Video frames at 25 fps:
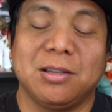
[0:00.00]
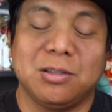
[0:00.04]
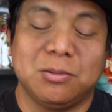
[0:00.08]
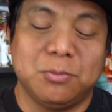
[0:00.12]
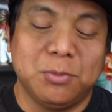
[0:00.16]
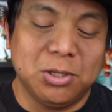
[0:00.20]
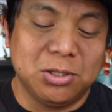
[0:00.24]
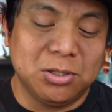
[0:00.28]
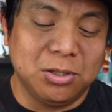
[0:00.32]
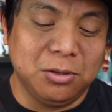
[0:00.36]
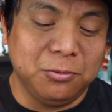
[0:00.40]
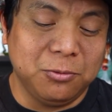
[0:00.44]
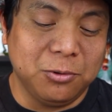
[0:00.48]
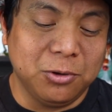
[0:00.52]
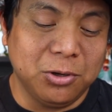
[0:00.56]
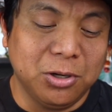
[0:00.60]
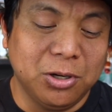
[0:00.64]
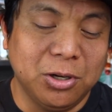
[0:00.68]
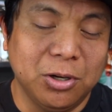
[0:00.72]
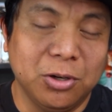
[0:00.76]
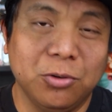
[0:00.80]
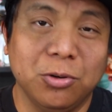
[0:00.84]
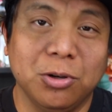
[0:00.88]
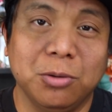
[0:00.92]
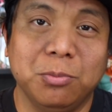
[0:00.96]
especially for
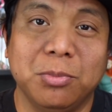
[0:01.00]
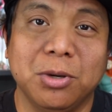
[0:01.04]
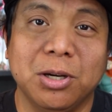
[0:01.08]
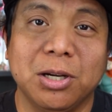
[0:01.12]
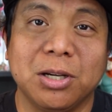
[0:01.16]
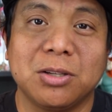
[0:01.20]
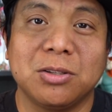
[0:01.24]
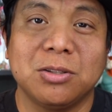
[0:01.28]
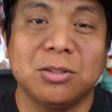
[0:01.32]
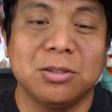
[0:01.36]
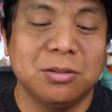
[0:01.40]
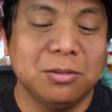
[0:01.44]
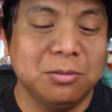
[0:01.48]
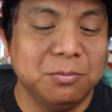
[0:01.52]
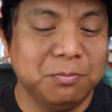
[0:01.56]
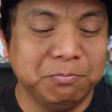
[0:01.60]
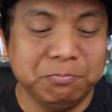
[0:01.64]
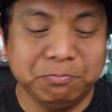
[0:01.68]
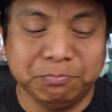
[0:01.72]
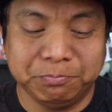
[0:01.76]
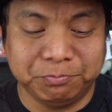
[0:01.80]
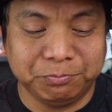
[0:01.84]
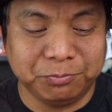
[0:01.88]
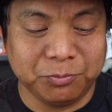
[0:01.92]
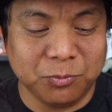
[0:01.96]
$100
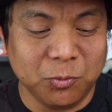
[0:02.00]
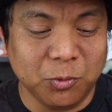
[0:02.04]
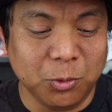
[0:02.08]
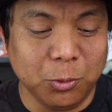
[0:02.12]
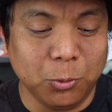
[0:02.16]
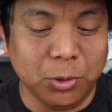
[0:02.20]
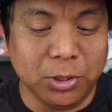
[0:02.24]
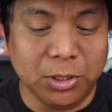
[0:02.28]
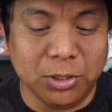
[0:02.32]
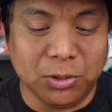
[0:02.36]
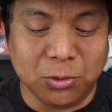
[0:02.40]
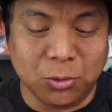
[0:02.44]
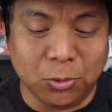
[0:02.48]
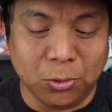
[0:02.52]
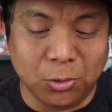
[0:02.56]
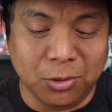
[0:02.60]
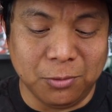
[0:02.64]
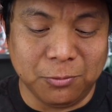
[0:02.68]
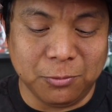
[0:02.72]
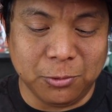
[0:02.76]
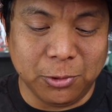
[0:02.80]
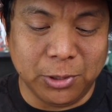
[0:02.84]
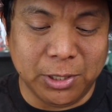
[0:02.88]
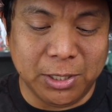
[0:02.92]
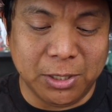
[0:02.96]
for what it's
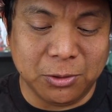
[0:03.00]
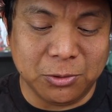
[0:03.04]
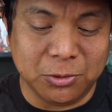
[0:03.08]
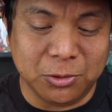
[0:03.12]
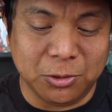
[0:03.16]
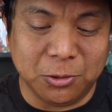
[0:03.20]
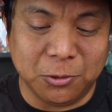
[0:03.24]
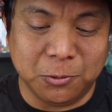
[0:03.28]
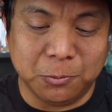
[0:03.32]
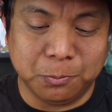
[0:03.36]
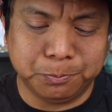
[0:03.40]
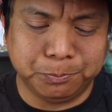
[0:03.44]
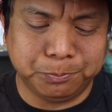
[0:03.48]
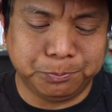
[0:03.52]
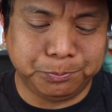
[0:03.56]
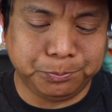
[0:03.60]
going for now. So